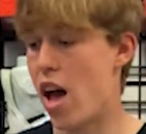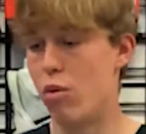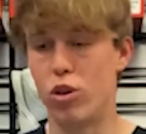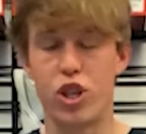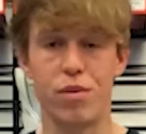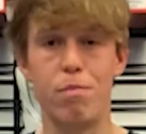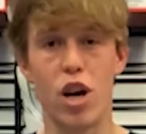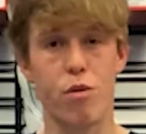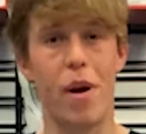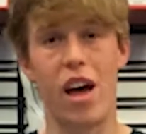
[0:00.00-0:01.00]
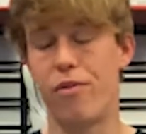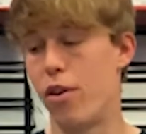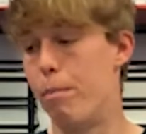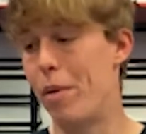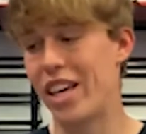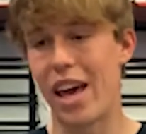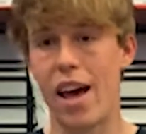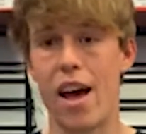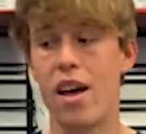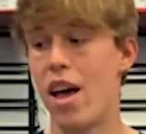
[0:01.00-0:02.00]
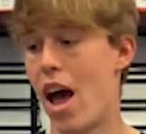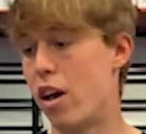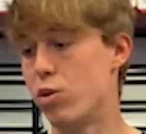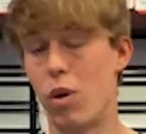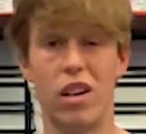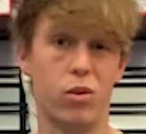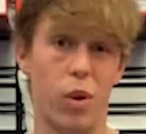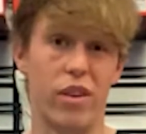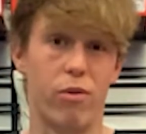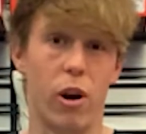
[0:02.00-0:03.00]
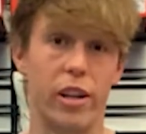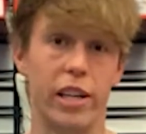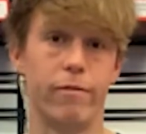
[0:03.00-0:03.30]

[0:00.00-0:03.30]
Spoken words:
which is much better for big air as well as wave riding.